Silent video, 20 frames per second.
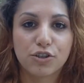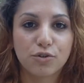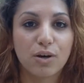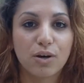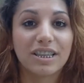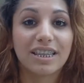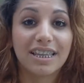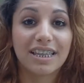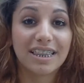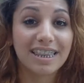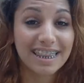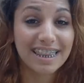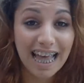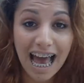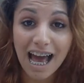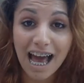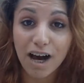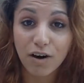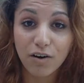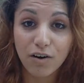So I think
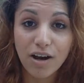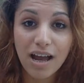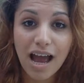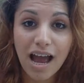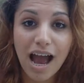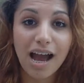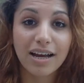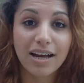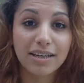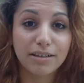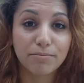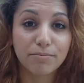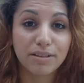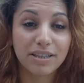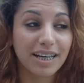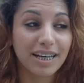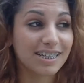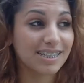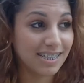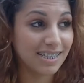now I'm going to be
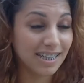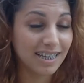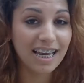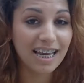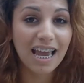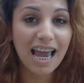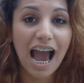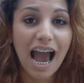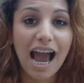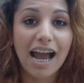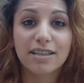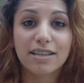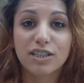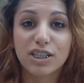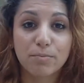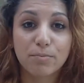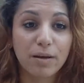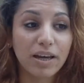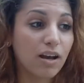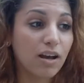like, see, I
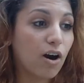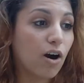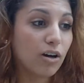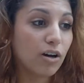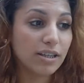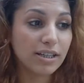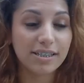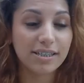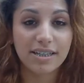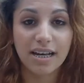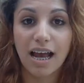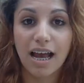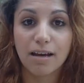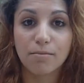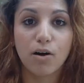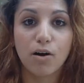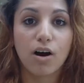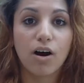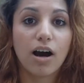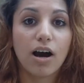spent all this time
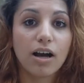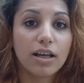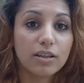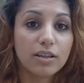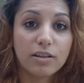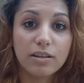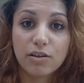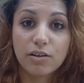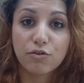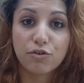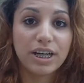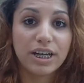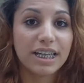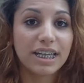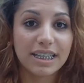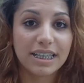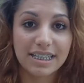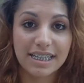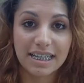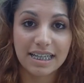creating
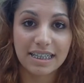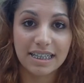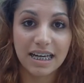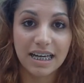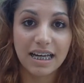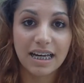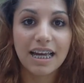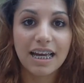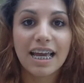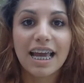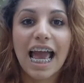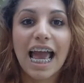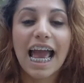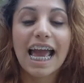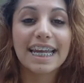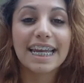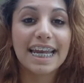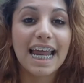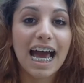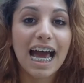this idea,
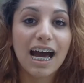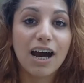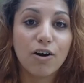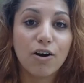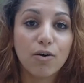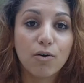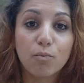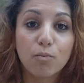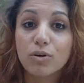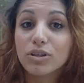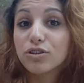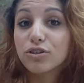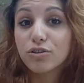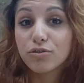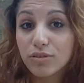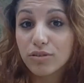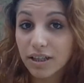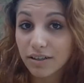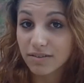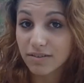and now what do
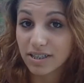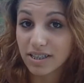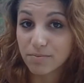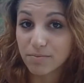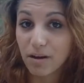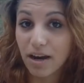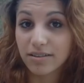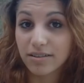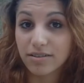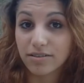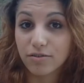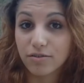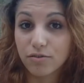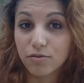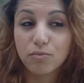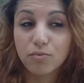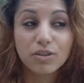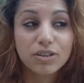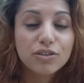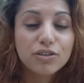you live to aspire to do?
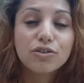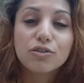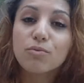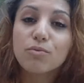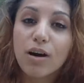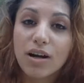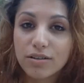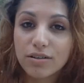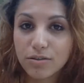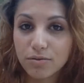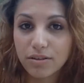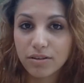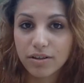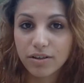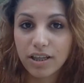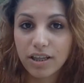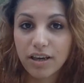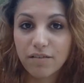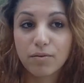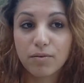What do you want to do with
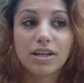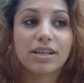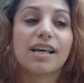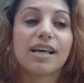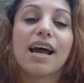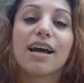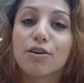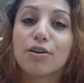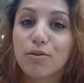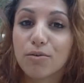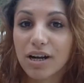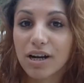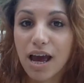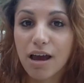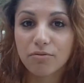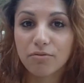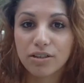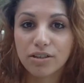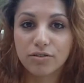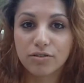your life? Because I know what I
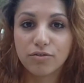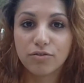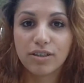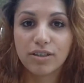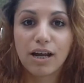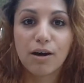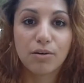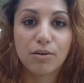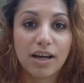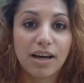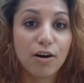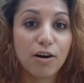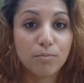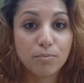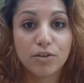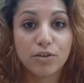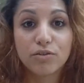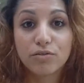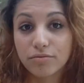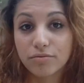want to do, and I want to help
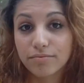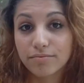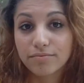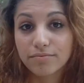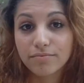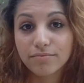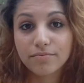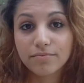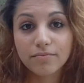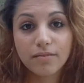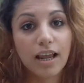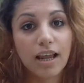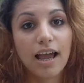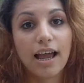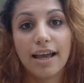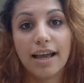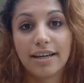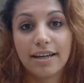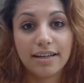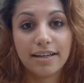you.
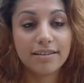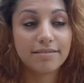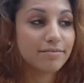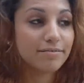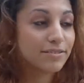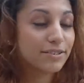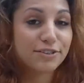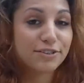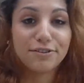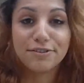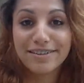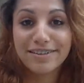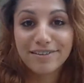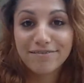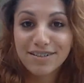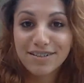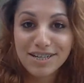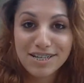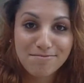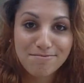And so live
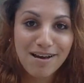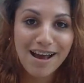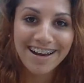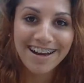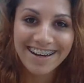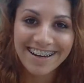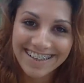to aspire.